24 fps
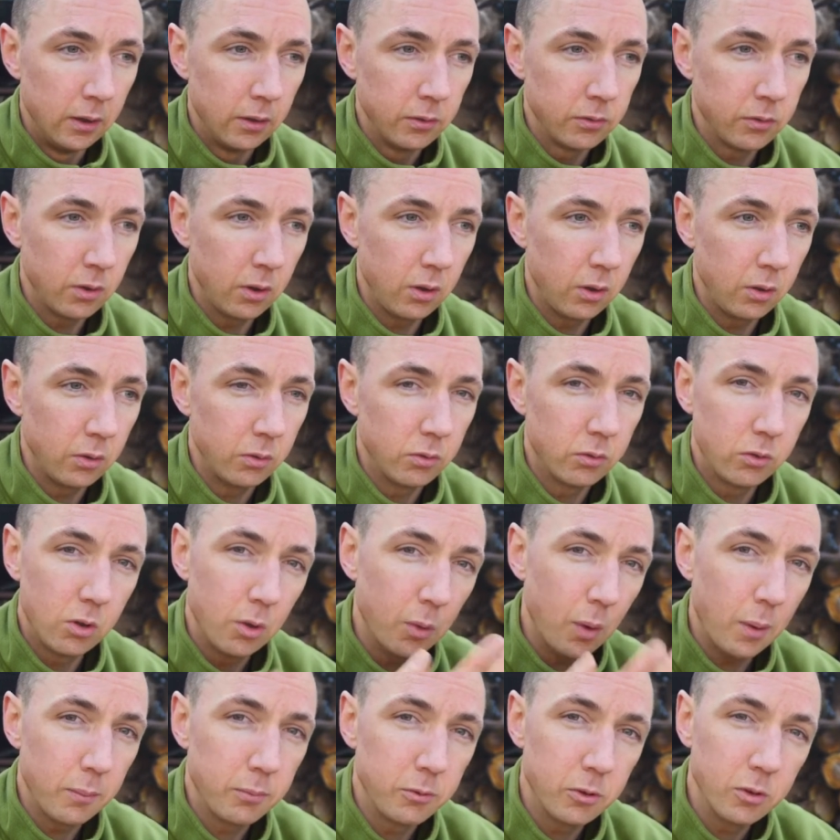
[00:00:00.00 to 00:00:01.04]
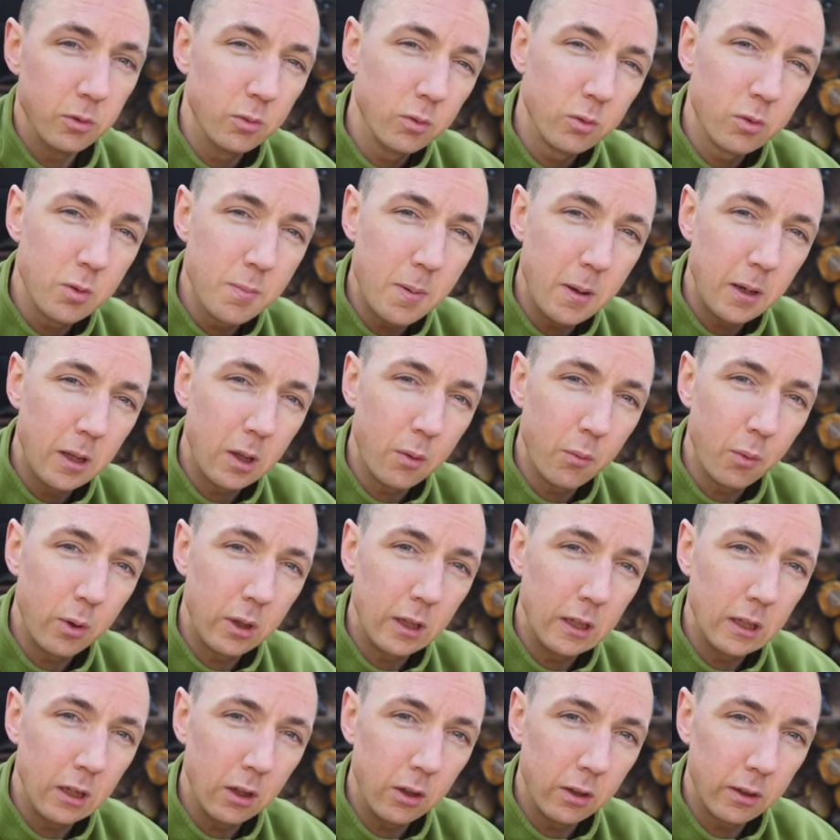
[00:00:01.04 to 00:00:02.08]
so two options depending on what
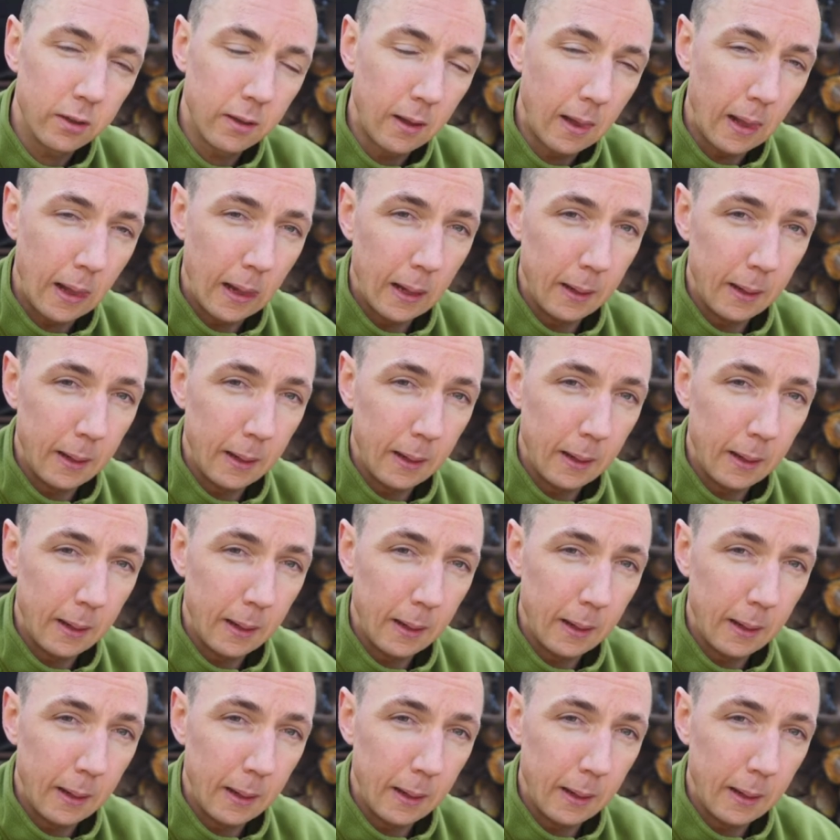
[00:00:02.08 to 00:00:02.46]
you like.